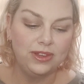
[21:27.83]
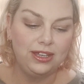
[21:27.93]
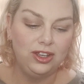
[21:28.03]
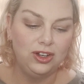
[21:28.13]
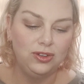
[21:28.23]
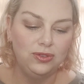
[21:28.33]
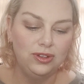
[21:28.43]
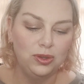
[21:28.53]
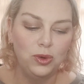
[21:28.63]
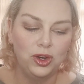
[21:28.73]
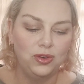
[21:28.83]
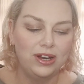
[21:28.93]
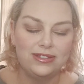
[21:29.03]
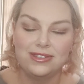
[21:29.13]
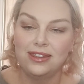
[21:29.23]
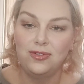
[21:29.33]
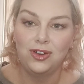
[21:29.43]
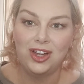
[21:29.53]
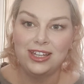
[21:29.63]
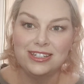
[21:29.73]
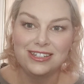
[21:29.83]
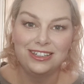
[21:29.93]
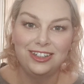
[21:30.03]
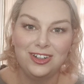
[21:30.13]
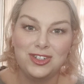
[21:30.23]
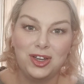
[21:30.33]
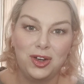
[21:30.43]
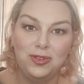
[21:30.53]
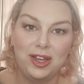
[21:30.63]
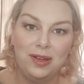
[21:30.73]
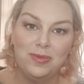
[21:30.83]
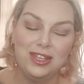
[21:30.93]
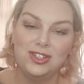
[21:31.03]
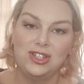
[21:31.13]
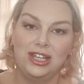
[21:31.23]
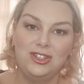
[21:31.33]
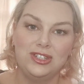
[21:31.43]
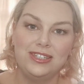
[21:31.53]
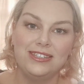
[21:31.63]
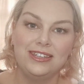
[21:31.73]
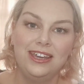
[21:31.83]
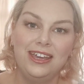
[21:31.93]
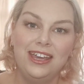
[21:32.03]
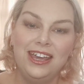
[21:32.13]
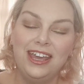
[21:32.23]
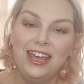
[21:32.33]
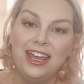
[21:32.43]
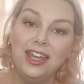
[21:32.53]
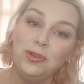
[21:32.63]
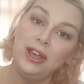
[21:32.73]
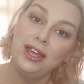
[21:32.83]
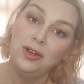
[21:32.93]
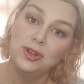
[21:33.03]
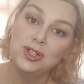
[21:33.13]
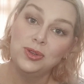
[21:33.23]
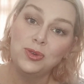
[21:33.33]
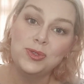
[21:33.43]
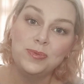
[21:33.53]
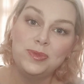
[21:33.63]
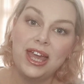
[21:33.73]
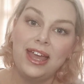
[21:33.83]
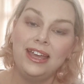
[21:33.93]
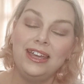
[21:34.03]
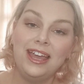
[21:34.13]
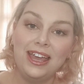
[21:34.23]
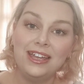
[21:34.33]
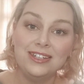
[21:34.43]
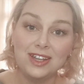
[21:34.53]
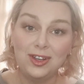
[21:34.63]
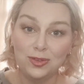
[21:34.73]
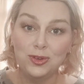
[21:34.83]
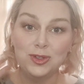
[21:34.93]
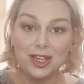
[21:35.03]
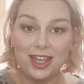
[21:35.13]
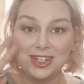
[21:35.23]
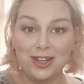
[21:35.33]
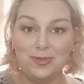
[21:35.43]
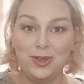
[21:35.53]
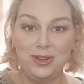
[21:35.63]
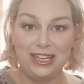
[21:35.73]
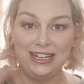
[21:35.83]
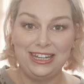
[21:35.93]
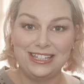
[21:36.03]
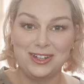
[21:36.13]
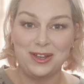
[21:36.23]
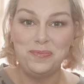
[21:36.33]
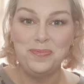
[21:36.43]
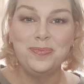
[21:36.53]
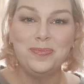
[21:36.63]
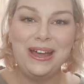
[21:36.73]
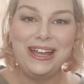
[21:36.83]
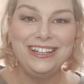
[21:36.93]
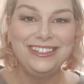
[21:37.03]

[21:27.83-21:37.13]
you know, the workarounds that they find, you know, to overcome these challenges. Anyway, I wish you an awesome day, and I look forward to catching up with you again next time. Bye.